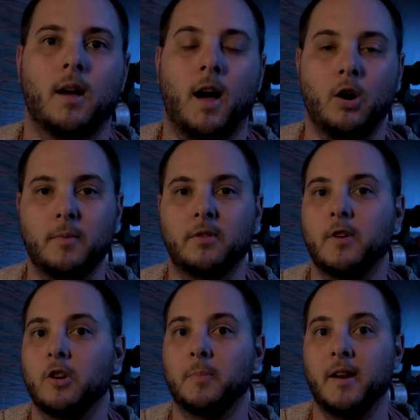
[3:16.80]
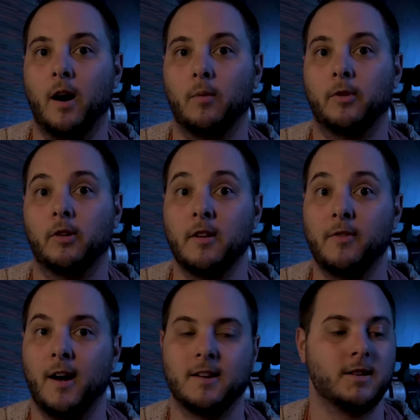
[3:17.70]
I hope this video has been helpful, and if
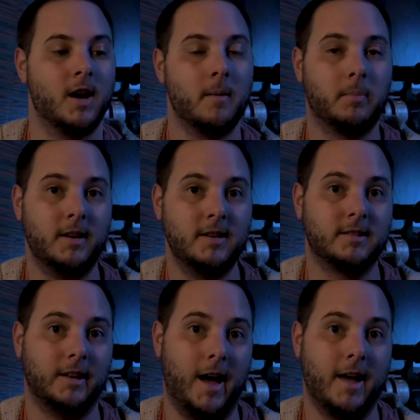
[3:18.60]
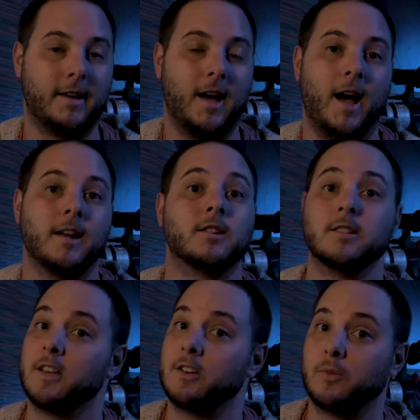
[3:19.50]
it has, please like and
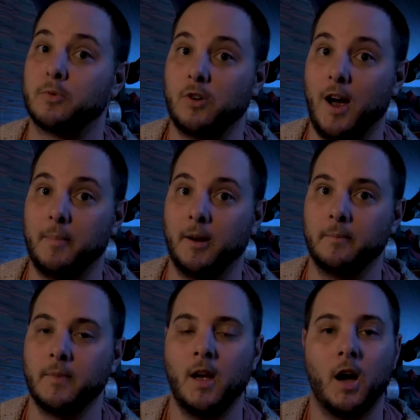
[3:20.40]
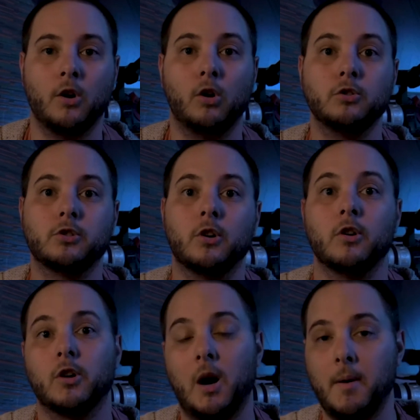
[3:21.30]
consider subscribing. And
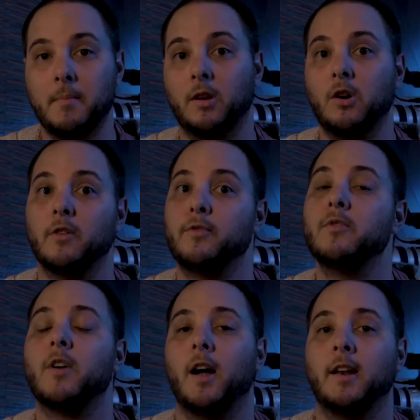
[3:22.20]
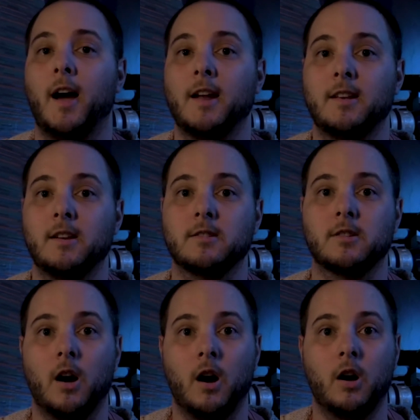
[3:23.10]
also, comment below if you've got any ideas
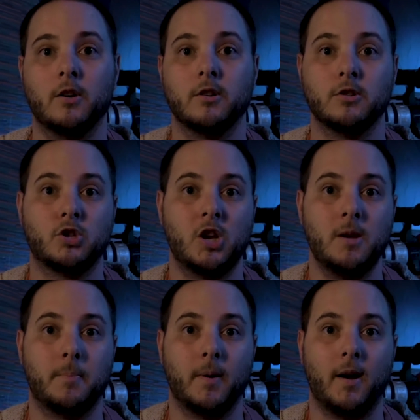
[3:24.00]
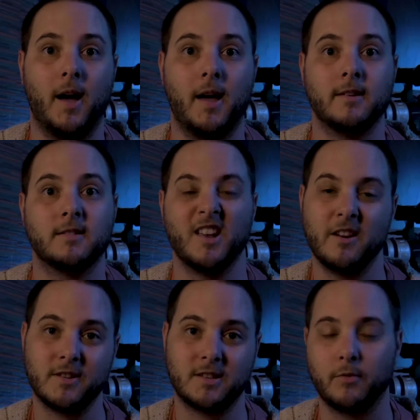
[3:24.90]
on cheap and
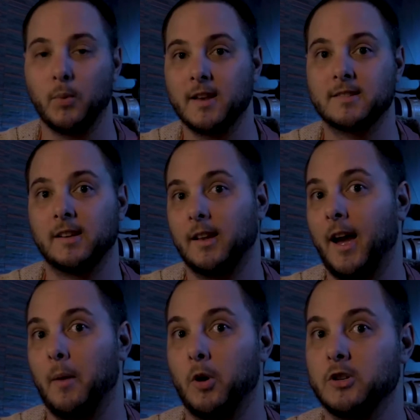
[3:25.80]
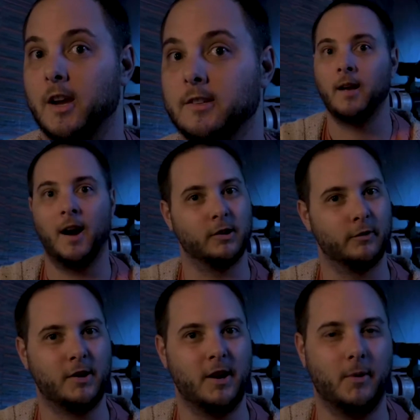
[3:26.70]
innovative ways to light a project. I'd love
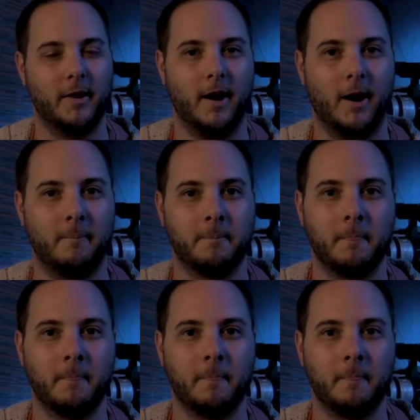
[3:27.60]
to hear what they are.